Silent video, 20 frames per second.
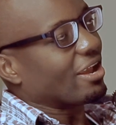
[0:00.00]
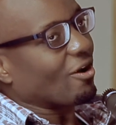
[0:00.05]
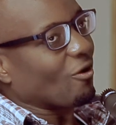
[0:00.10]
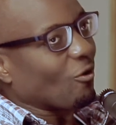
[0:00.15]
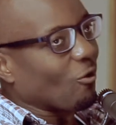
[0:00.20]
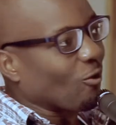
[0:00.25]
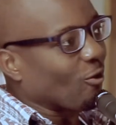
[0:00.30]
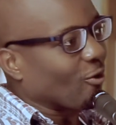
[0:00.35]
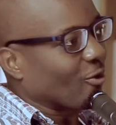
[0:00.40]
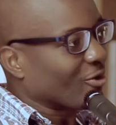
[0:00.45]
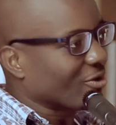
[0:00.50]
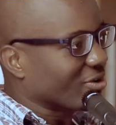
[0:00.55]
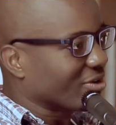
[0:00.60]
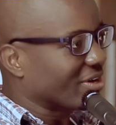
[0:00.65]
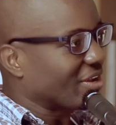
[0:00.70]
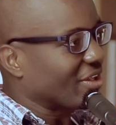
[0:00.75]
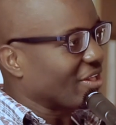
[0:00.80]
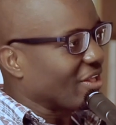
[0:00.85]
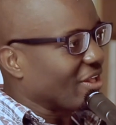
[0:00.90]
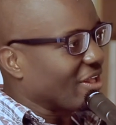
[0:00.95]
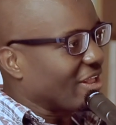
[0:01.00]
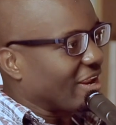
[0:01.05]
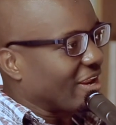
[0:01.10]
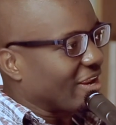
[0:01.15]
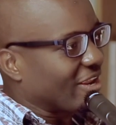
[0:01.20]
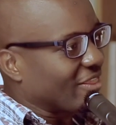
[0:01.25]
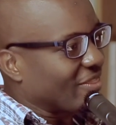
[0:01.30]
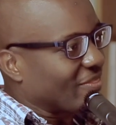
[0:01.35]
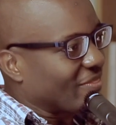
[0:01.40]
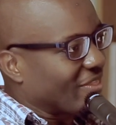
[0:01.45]
Or
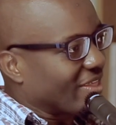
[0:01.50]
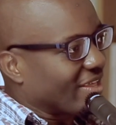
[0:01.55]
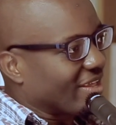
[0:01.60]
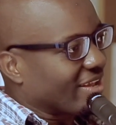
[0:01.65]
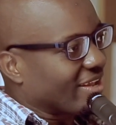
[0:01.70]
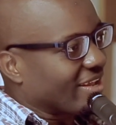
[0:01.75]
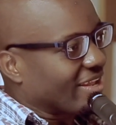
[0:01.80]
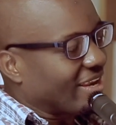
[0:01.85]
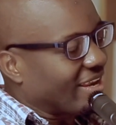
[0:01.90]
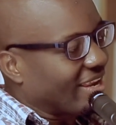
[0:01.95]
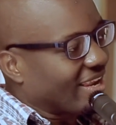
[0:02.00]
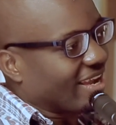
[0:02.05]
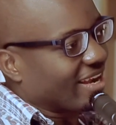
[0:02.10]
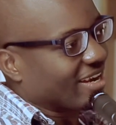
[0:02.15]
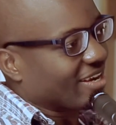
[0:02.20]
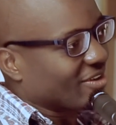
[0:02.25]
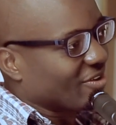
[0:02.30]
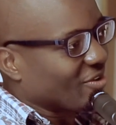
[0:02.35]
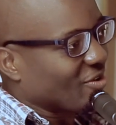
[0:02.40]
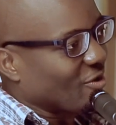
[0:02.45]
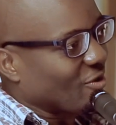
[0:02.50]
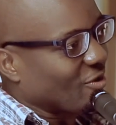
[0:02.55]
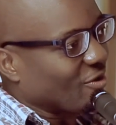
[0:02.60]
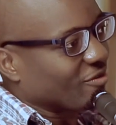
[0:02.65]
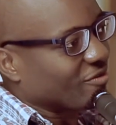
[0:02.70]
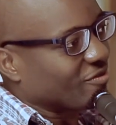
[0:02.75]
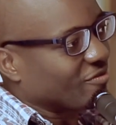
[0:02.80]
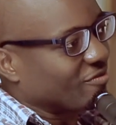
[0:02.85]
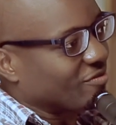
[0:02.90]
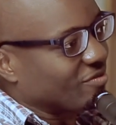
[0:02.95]
the lack
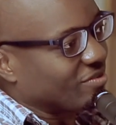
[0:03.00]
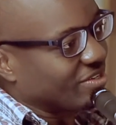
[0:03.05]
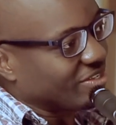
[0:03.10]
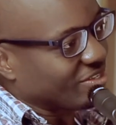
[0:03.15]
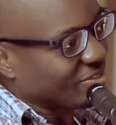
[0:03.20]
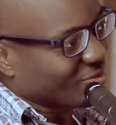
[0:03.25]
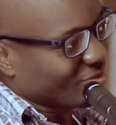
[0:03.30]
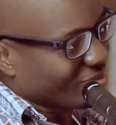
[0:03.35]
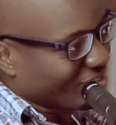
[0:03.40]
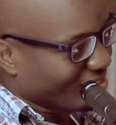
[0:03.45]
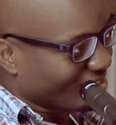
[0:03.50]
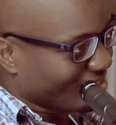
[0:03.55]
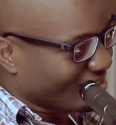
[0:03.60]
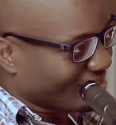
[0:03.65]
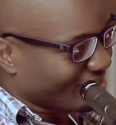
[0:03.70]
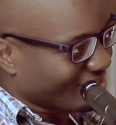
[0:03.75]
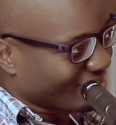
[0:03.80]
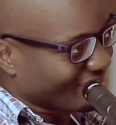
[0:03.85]
of dissonance.